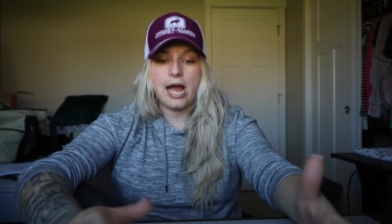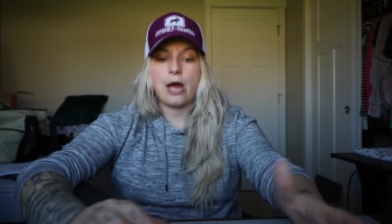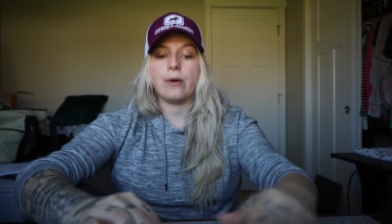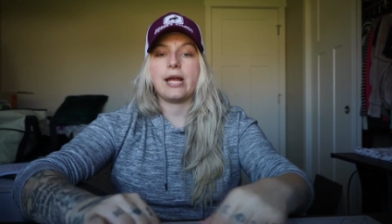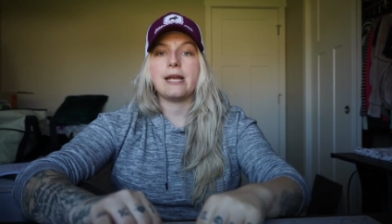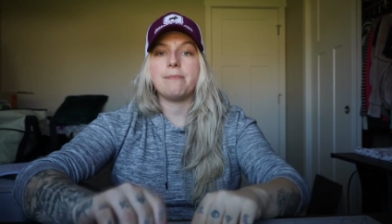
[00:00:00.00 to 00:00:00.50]

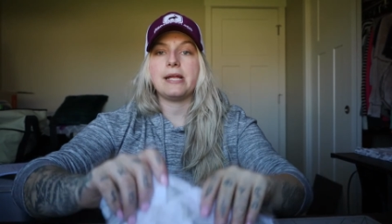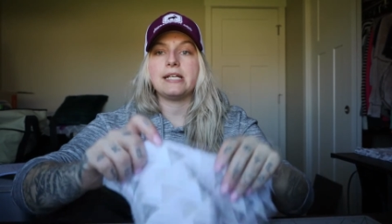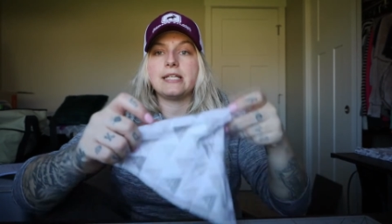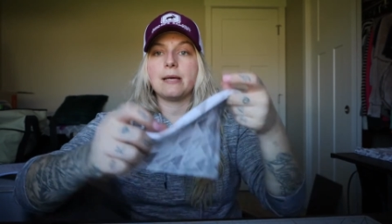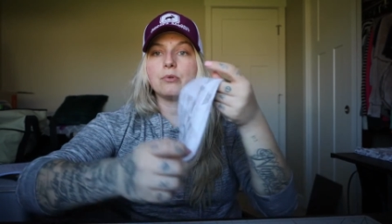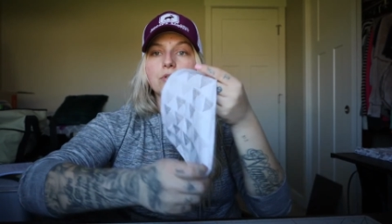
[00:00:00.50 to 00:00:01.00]
how it can be
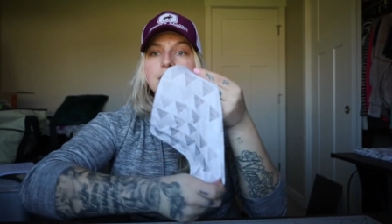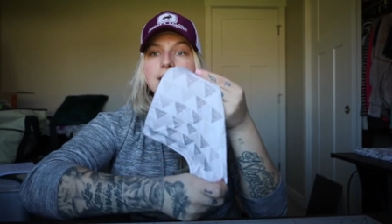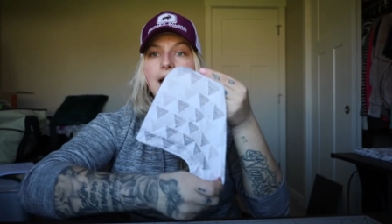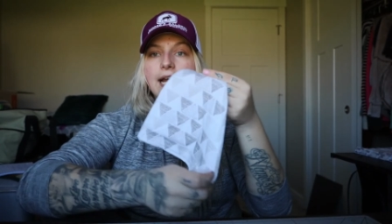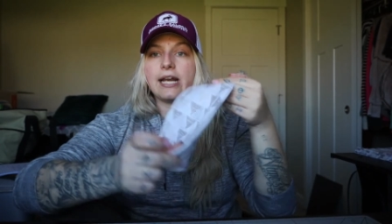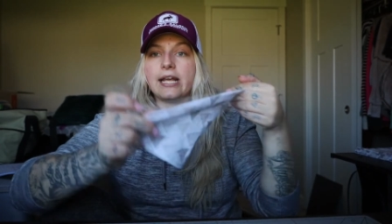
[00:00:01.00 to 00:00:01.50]

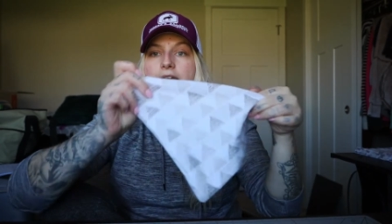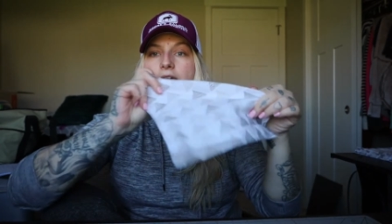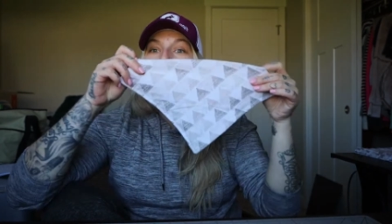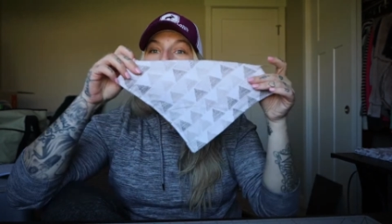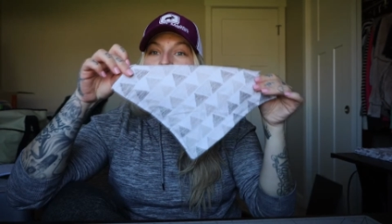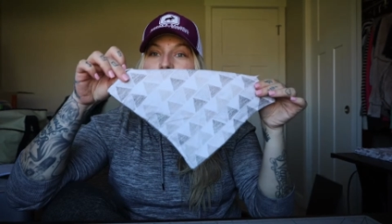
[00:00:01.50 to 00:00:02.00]
double-sided
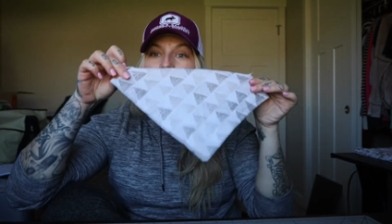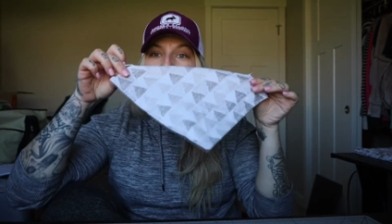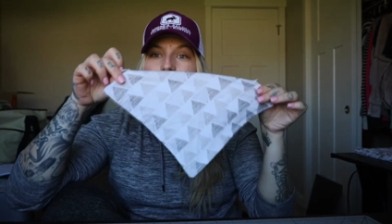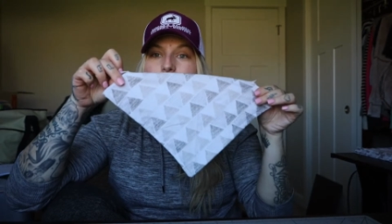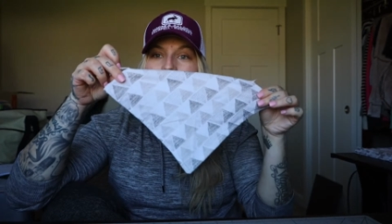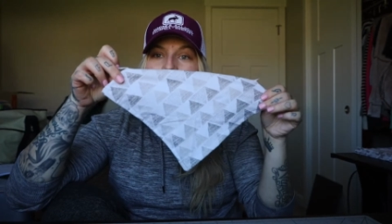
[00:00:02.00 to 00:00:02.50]
with
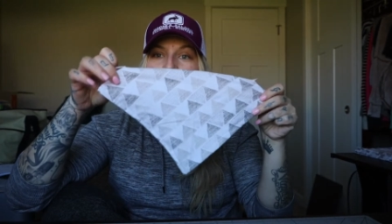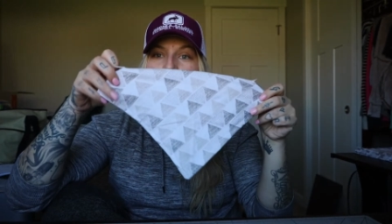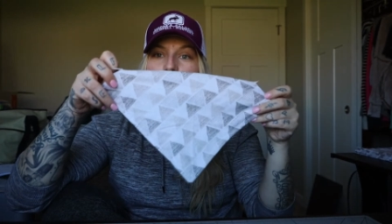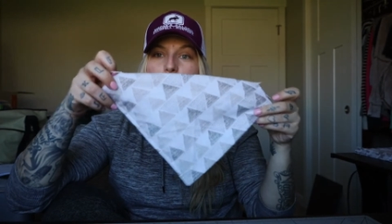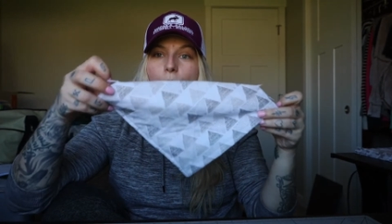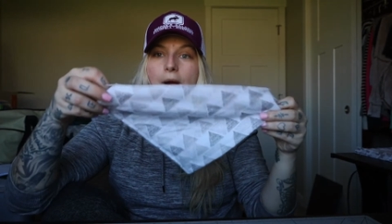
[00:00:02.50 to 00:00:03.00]
just being a
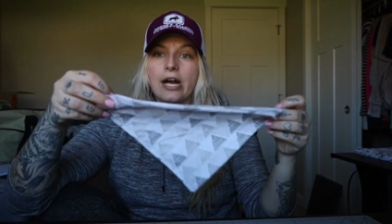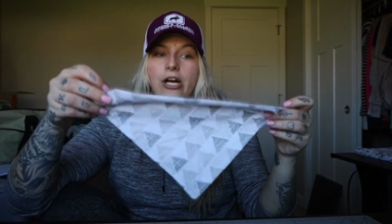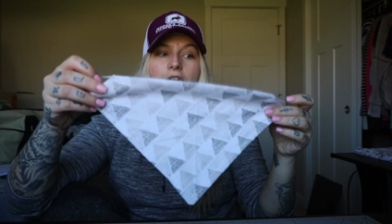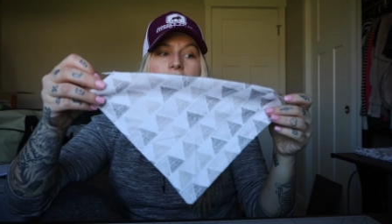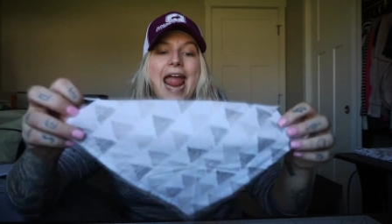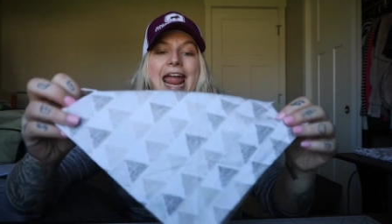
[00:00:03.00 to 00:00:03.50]
square,